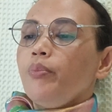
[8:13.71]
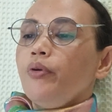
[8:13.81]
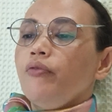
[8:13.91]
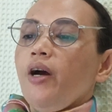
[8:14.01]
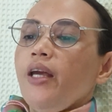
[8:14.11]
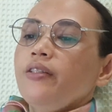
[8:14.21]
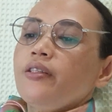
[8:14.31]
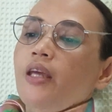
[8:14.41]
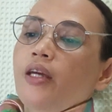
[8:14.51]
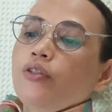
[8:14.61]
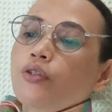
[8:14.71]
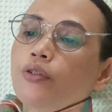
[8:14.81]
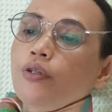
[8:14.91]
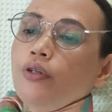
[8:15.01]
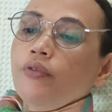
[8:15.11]
provide
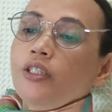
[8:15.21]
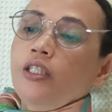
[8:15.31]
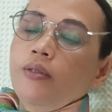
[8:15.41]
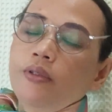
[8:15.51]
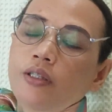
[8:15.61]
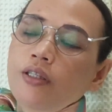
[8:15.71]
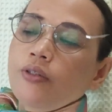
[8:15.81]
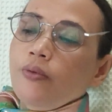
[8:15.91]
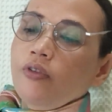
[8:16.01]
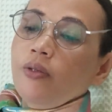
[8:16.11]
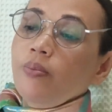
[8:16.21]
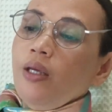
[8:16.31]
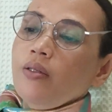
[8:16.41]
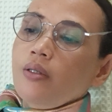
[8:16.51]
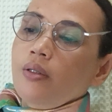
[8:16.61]
schedule of activities for the
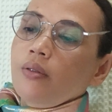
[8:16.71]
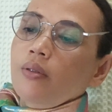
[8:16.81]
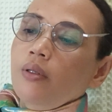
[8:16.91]
patient.